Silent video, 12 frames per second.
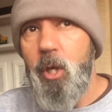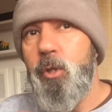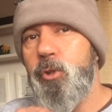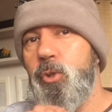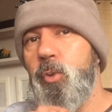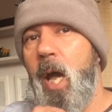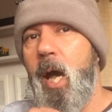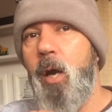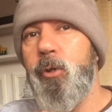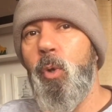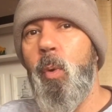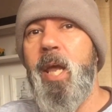to how
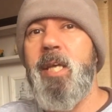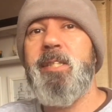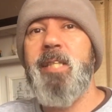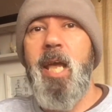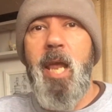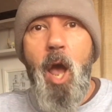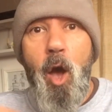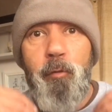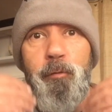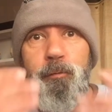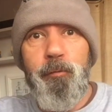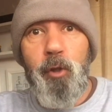your essay
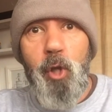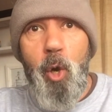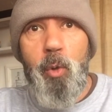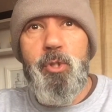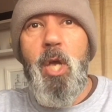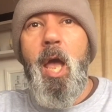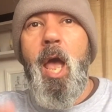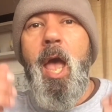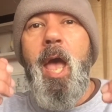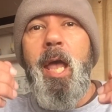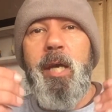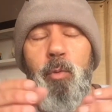flows.
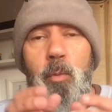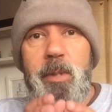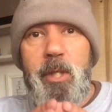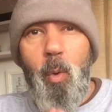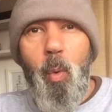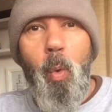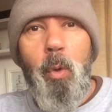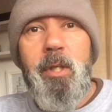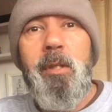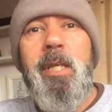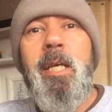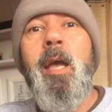It will be
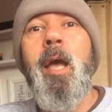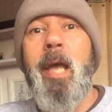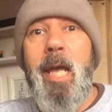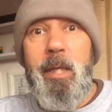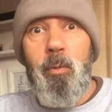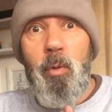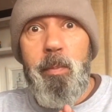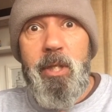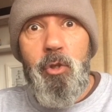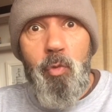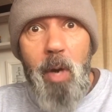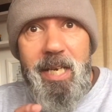orderly, it will be
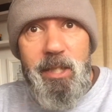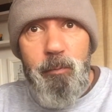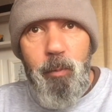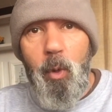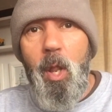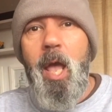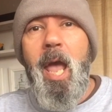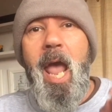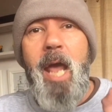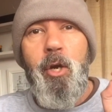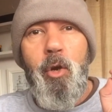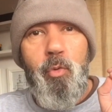graceful,
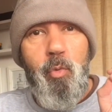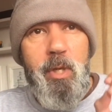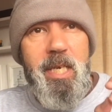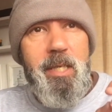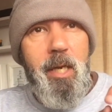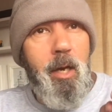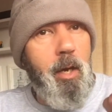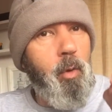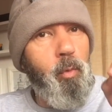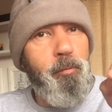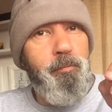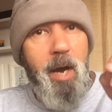and a reader
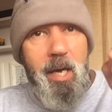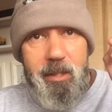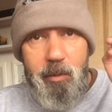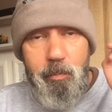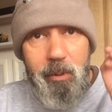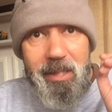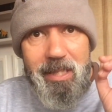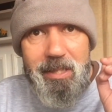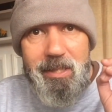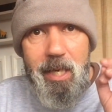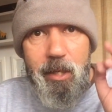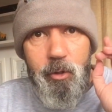will find it
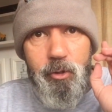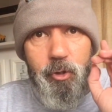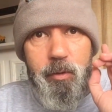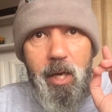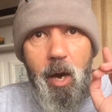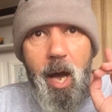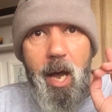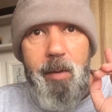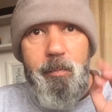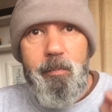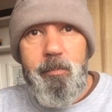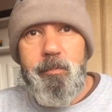pleasing to the eye.
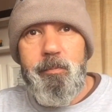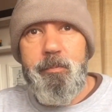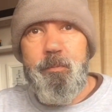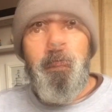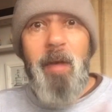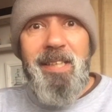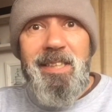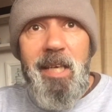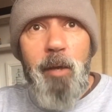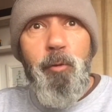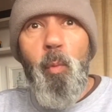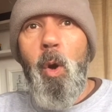So thanks
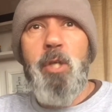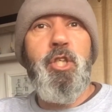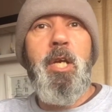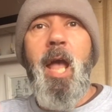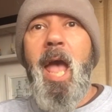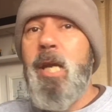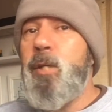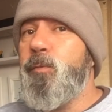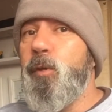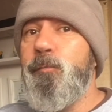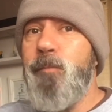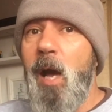again for watching, and if
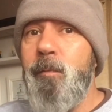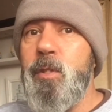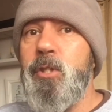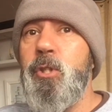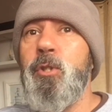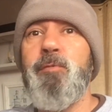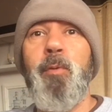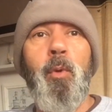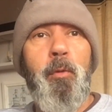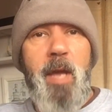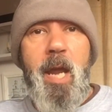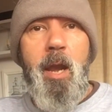you found this useful,
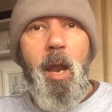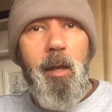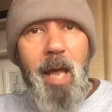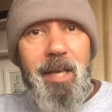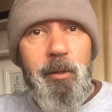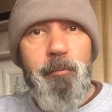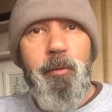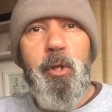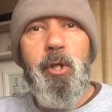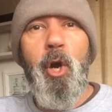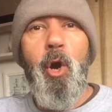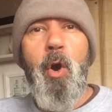then like the
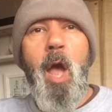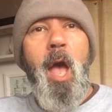video,